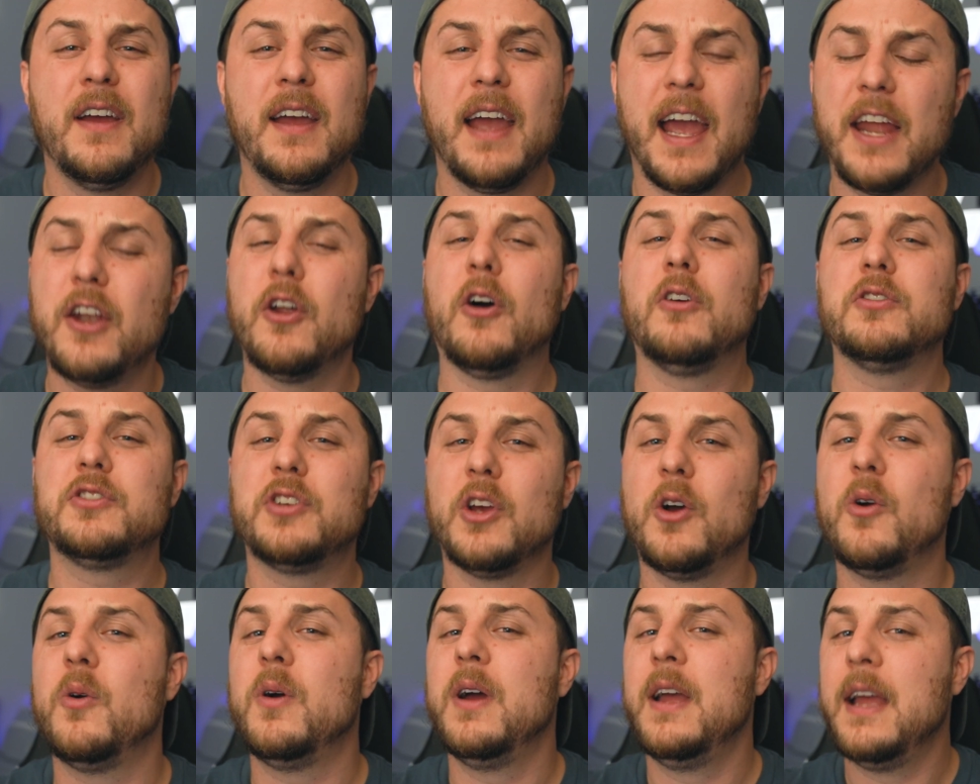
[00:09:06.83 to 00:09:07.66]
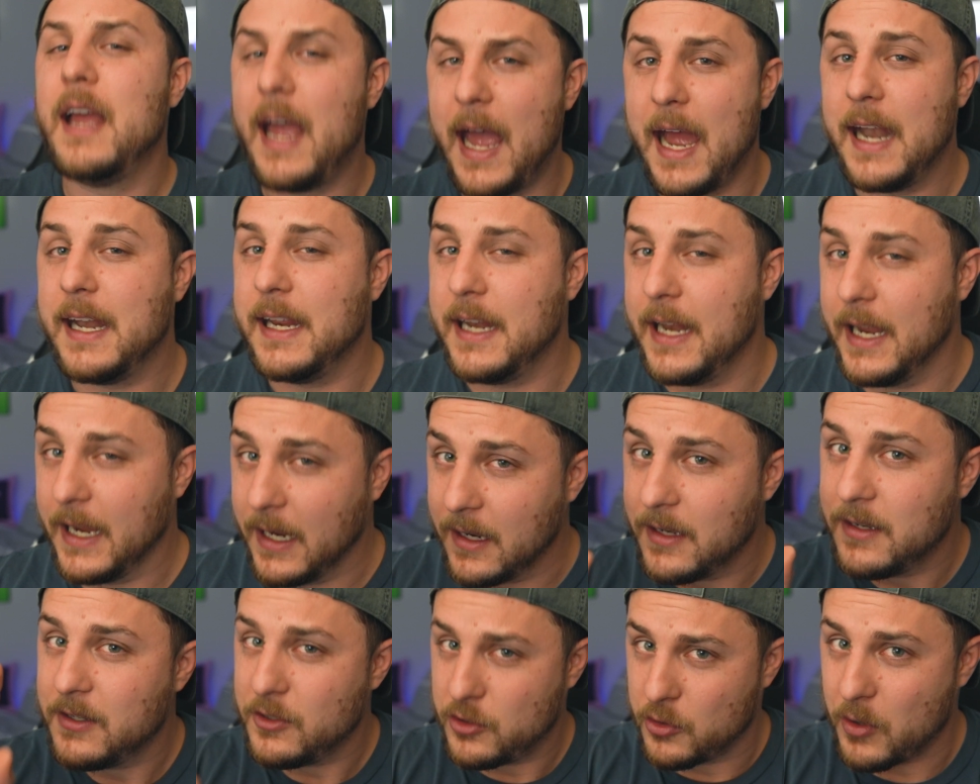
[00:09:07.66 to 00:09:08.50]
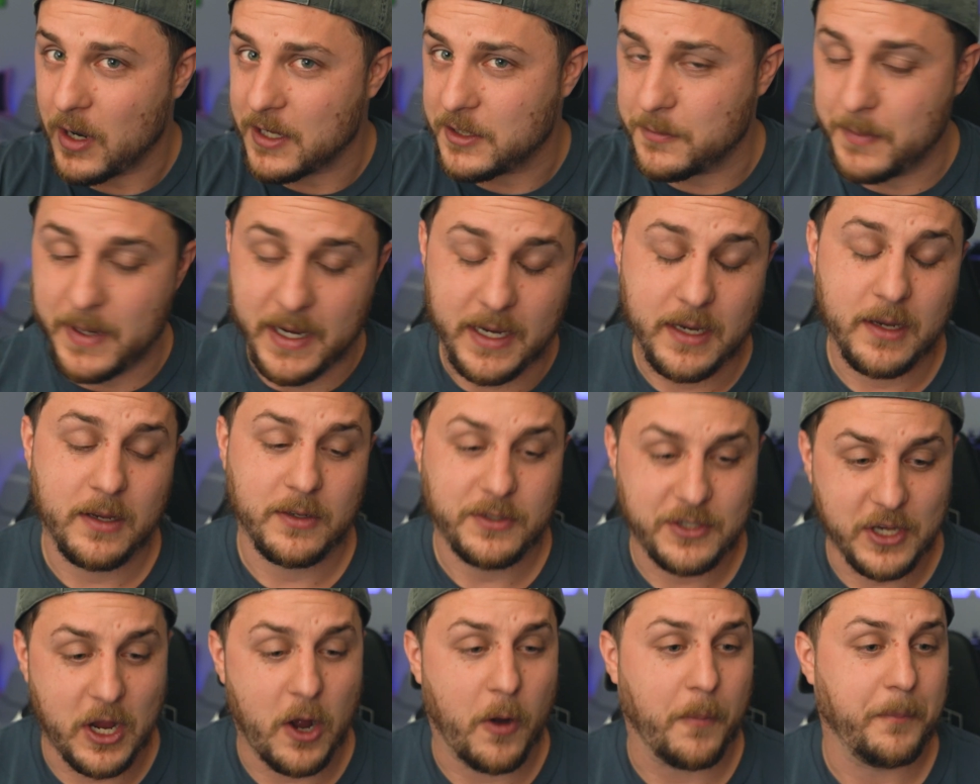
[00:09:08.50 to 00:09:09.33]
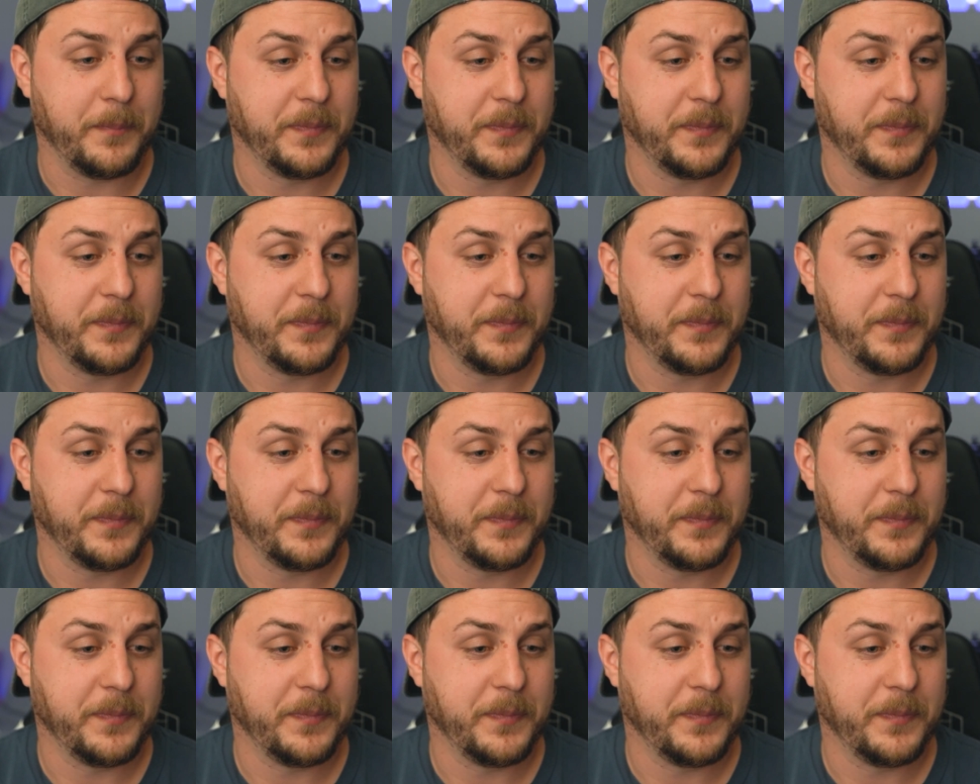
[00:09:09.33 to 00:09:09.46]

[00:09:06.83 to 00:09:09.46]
and also editing, trust me. So